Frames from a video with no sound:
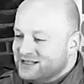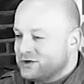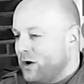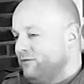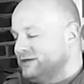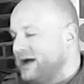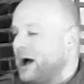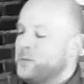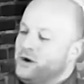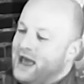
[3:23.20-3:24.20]
So over
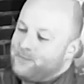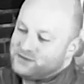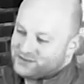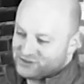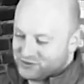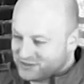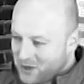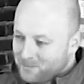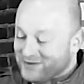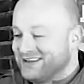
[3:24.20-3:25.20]
time, what happens is you
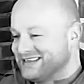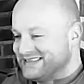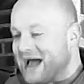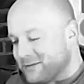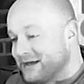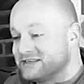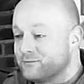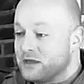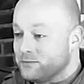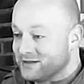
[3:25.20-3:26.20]
start building this database
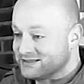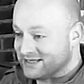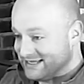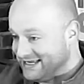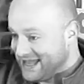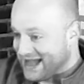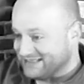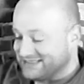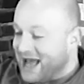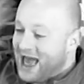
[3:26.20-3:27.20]
of people that said,
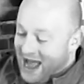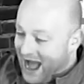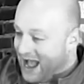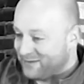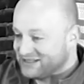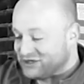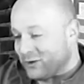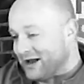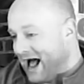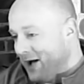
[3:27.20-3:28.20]
yes, I'm
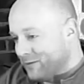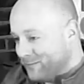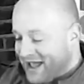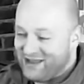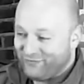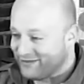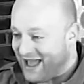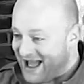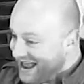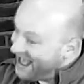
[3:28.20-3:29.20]
into it, I would pay for
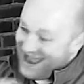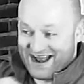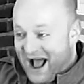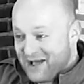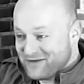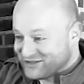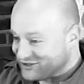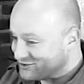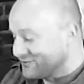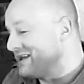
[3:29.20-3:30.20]
that, and I am
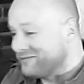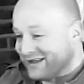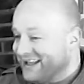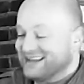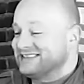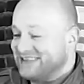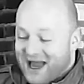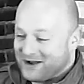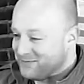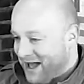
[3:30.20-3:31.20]
extremely
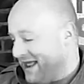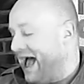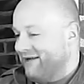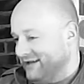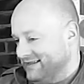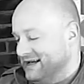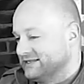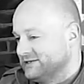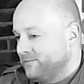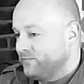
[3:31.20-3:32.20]
excited about having
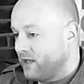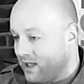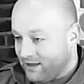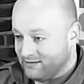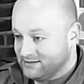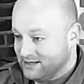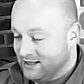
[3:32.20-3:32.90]
this. And